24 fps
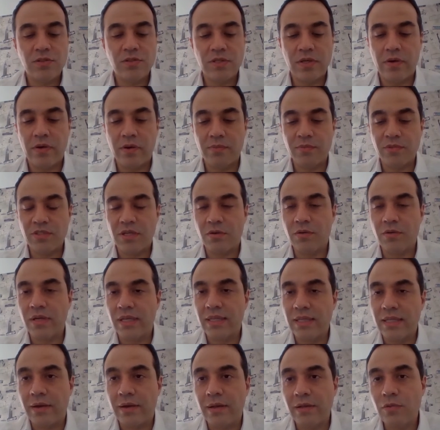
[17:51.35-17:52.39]
must be
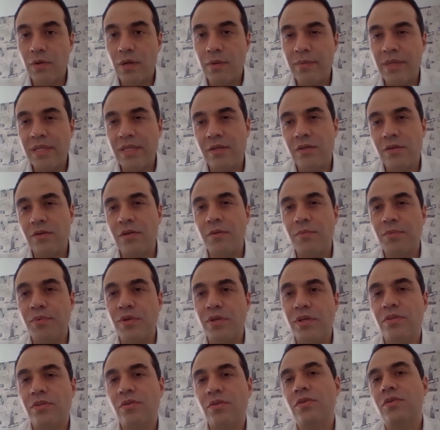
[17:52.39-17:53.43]
attentive to
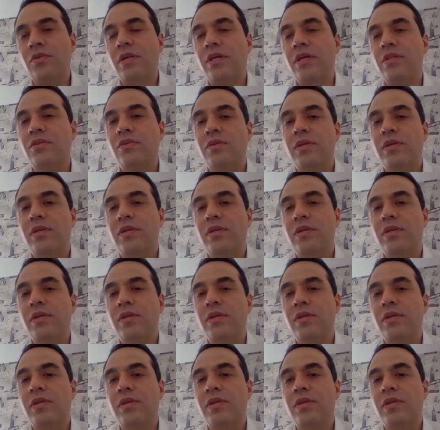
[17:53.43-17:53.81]
talk